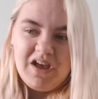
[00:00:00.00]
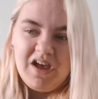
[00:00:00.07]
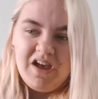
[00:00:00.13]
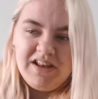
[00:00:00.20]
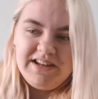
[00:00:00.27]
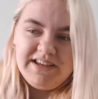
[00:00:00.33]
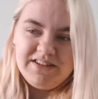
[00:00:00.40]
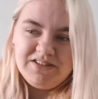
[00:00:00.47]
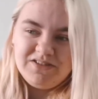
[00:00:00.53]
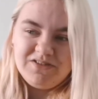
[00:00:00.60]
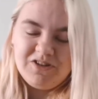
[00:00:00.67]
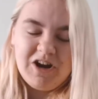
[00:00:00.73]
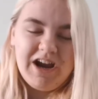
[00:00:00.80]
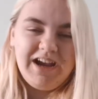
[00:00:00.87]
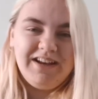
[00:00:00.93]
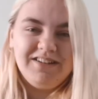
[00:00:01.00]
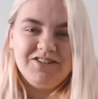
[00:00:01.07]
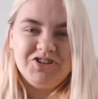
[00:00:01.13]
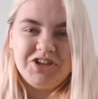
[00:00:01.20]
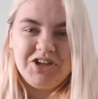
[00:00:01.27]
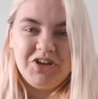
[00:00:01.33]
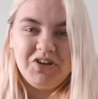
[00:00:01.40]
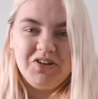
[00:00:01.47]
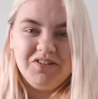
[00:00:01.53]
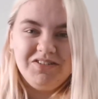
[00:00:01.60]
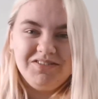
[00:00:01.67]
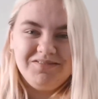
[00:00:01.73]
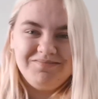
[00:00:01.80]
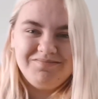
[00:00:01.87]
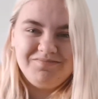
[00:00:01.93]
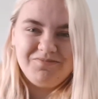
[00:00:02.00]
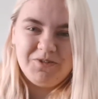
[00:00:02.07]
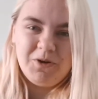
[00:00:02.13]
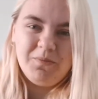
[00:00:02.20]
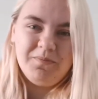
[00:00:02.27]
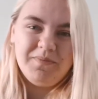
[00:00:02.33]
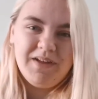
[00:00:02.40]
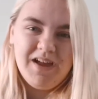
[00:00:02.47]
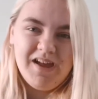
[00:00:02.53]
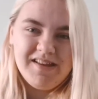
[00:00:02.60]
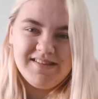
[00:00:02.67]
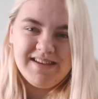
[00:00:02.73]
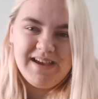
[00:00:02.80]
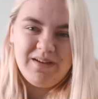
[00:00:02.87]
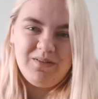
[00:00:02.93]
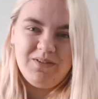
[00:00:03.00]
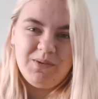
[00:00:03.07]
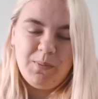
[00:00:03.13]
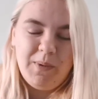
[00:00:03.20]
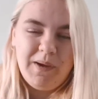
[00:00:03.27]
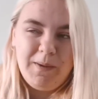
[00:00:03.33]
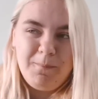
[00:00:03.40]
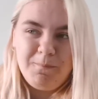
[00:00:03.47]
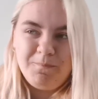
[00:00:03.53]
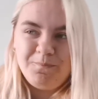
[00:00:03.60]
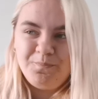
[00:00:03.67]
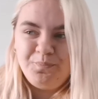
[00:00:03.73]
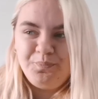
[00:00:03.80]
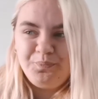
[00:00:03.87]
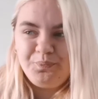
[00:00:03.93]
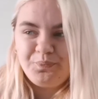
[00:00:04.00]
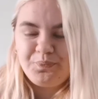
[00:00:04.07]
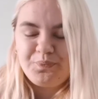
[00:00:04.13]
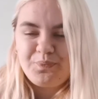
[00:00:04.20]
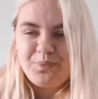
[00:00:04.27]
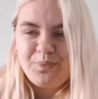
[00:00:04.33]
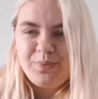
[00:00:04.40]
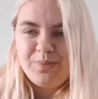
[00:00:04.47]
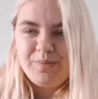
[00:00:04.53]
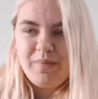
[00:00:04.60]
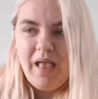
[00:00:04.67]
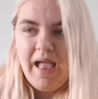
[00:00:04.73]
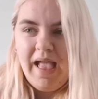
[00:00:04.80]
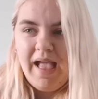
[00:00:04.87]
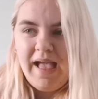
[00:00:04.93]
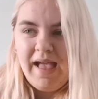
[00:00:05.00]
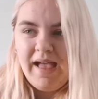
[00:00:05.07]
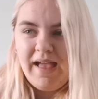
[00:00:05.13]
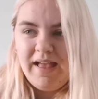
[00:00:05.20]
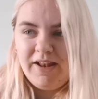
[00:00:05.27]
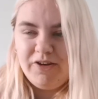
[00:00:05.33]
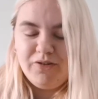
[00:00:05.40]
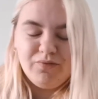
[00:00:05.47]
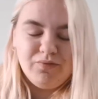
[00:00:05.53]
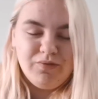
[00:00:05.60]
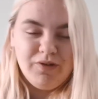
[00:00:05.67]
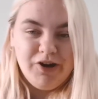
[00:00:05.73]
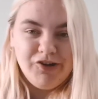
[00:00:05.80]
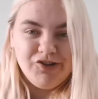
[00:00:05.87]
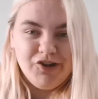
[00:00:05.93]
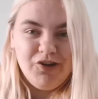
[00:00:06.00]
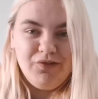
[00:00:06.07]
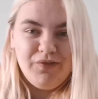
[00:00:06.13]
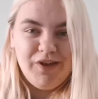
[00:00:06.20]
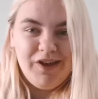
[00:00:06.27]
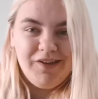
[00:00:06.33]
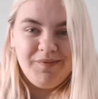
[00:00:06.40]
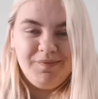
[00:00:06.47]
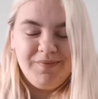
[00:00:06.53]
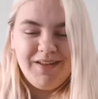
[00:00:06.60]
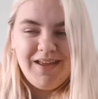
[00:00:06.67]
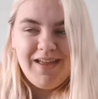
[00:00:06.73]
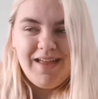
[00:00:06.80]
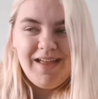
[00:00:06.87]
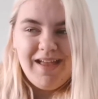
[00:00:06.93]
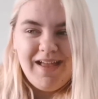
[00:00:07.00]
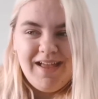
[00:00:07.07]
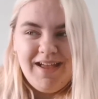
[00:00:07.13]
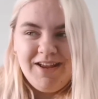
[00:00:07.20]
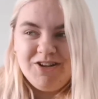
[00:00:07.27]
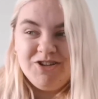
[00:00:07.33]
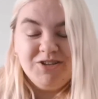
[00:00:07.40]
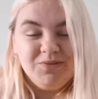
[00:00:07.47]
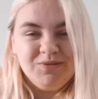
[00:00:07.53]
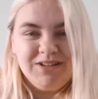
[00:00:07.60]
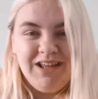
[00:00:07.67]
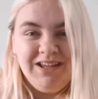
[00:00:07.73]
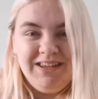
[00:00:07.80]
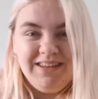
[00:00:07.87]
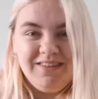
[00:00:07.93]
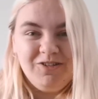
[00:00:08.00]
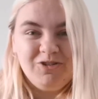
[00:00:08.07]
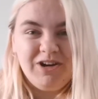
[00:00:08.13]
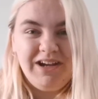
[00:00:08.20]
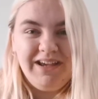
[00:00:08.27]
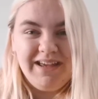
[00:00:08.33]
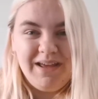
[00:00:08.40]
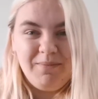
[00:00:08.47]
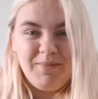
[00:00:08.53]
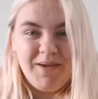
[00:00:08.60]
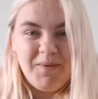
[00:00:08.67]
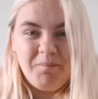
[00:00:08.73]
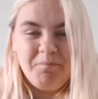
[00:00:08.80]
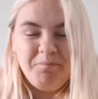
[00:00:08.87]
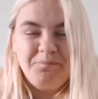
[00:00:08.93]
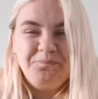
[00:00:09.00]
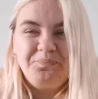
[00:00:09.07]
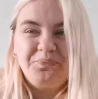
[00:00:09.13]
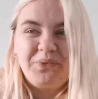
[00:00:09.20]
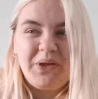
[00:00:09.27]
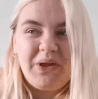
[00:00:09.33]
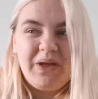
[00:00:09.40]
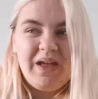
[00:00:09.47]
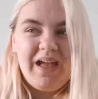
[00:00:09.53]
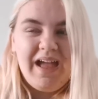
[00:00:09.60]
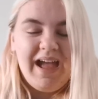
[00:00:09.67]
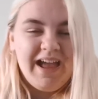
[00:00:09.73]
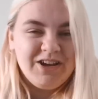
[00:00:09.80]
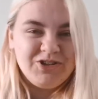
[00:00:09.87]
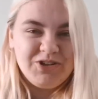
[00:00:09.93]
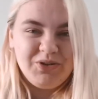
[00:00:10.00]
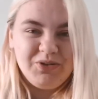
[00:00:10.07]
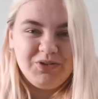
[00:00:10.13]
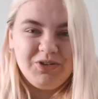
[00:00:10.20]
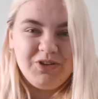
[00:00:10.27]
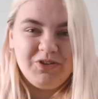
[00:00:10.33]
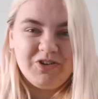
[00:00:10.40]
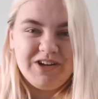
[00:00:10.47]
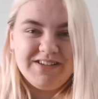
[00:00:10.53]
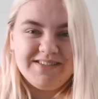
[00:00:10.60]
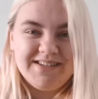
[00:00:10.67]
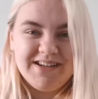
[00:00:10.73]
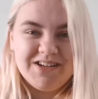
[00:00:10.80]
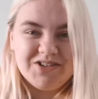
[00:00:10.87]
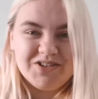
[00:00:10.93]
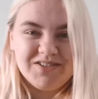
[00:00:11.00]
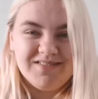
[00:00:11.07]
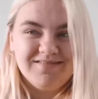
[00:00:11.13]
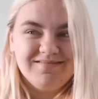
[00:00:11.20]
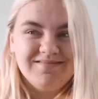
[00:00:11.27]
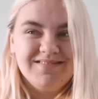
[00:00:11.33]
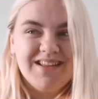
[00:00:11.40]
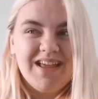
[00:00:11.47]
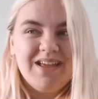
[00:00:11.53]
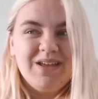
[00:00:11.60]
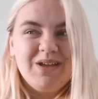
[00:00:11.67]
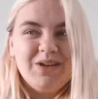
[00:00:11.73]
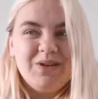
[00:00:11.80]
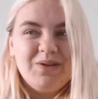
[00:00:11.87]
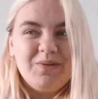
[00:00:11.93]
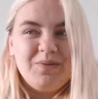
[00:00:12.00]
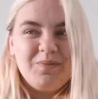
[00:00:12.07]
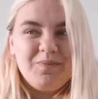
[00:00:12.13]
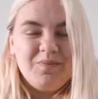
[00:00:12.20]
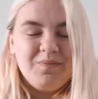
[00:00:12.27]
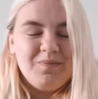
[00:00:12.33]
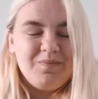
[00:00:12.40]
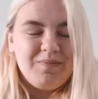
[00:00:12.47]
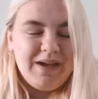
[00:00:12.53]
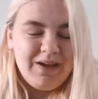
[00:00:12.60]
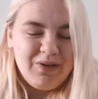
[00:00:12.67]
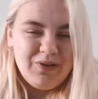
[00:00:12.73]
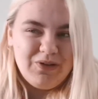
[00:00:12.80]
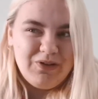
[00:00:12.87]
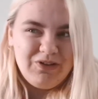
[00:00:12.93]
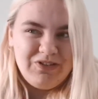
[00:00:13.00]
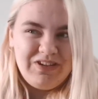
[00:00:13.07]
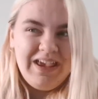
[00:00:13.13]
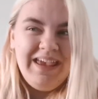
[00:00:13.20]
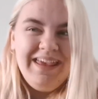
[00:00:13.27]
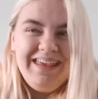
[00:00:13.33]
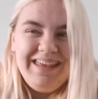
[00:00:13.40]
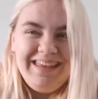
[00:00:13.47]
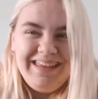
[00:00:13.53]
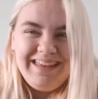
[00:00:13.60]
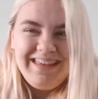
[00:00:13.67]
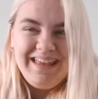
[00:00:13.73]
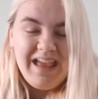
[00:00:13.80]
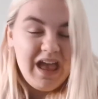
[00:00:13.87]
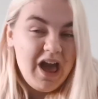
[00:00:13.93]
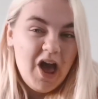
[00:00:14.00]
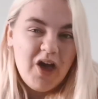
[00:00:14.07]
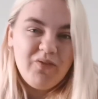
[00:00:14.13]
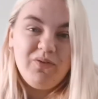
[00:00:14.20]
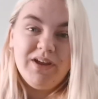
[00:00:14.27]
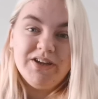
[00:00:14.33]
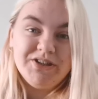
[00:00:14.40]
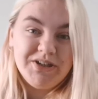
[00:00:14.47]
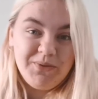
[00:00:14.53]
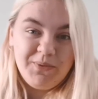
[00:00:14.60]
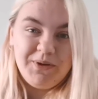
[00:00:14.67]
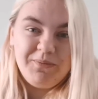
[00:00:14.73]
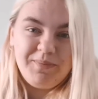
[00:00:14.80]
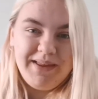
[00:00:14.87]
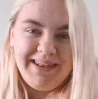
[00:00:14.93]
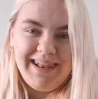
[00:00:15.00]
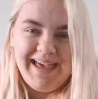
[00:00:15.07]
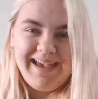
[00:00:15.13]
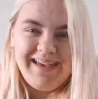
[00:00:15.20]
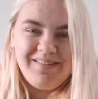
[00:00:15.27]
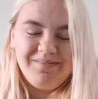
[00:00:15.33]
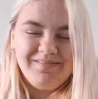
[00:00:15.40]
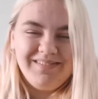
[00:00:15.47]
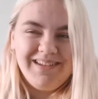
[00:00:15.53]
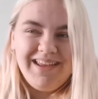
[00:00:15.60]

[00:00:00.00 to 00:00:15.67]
earliest train she could from her town to mine and rush over, and she was lucky the train came in as she got to the train station, because otherwise she would have been late.